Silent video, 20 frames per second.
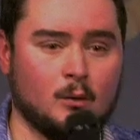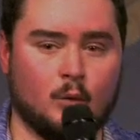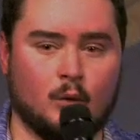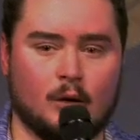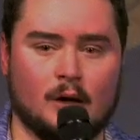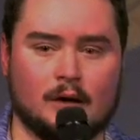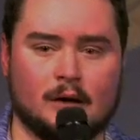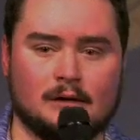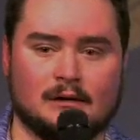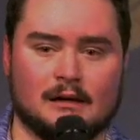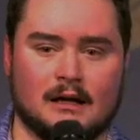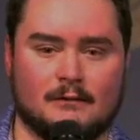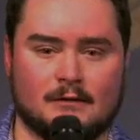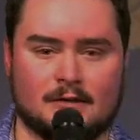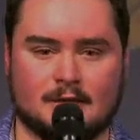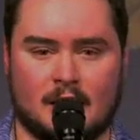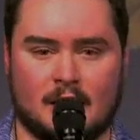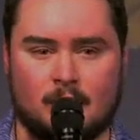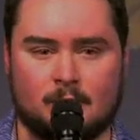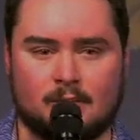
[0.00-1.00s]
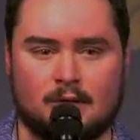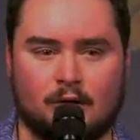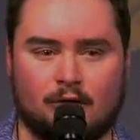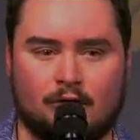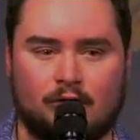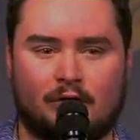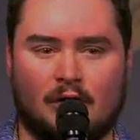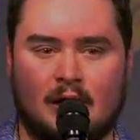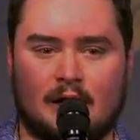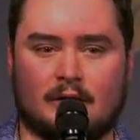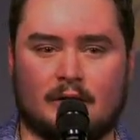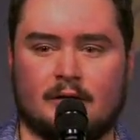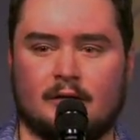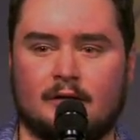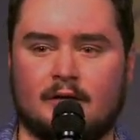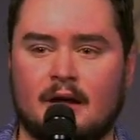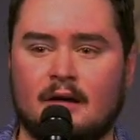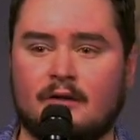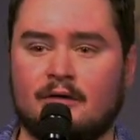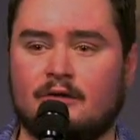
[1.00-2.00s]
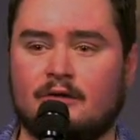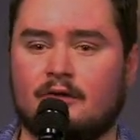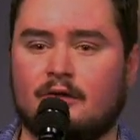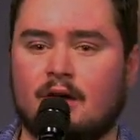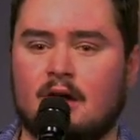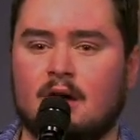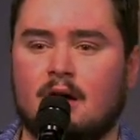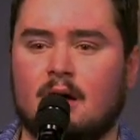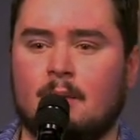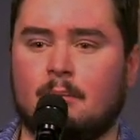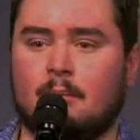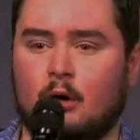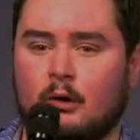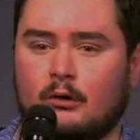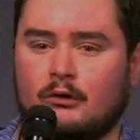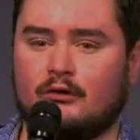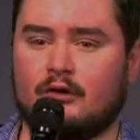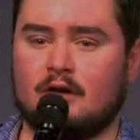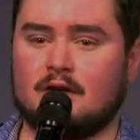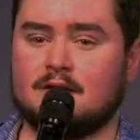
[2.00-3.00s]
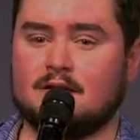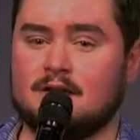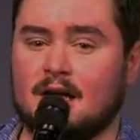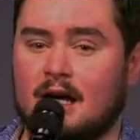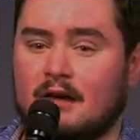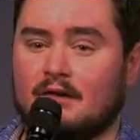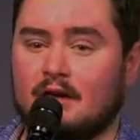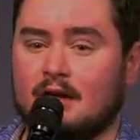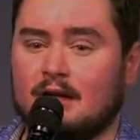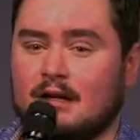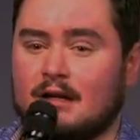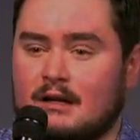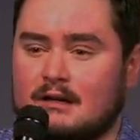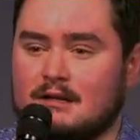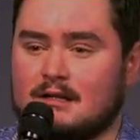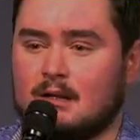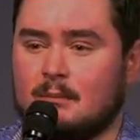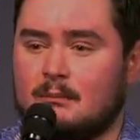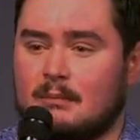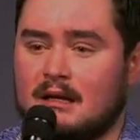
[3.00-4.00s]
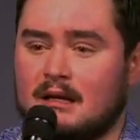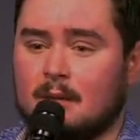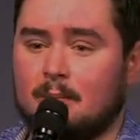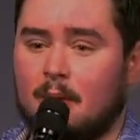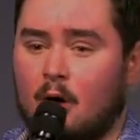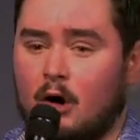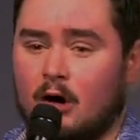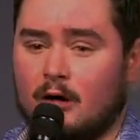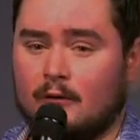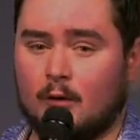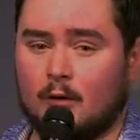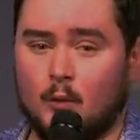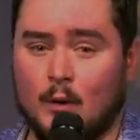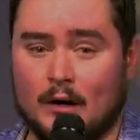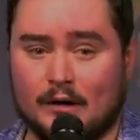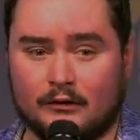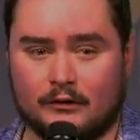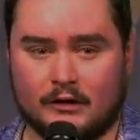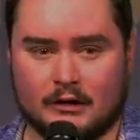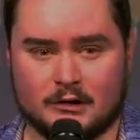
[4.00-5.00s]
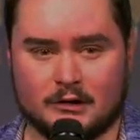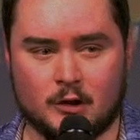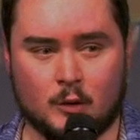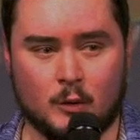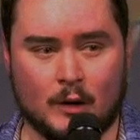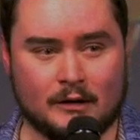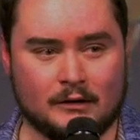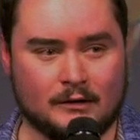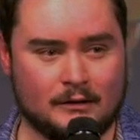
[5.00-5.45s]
would lift up to say, this person doesn't get to be a part of the ones that do it.